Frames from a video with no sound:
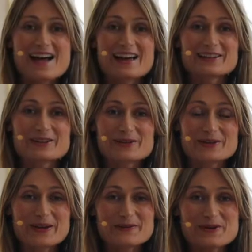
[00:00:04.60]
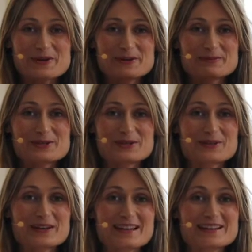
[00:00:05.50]
Hello and welcome
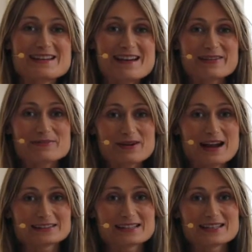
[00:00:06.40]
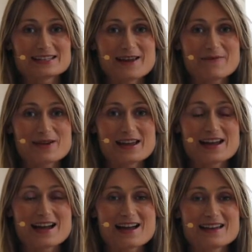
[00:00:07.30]
to another practice that we
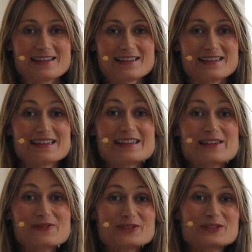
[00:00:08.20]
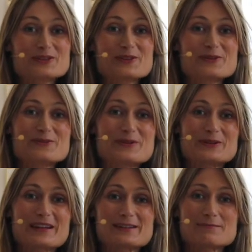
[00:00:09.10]
are gifting to you
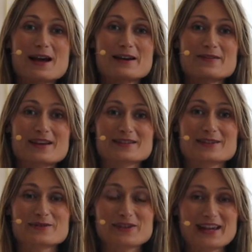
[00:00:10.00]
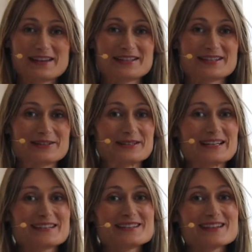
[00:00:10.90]
all as part of our self-care
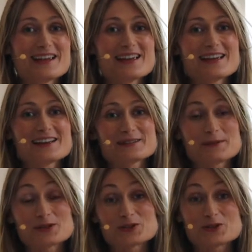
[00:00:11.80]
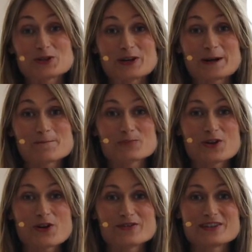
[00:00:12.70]
series, especially during
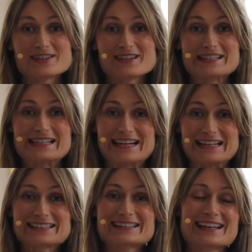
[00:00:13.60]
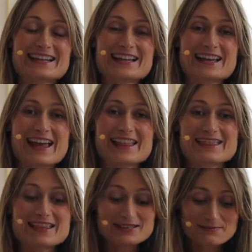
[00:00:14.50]
COVID-19.
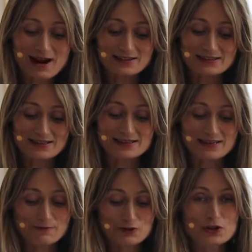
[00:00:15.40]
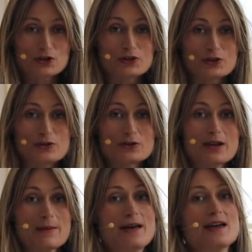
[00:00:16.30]
And this practice, I wanted to talk
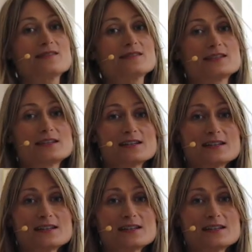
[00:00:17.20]
about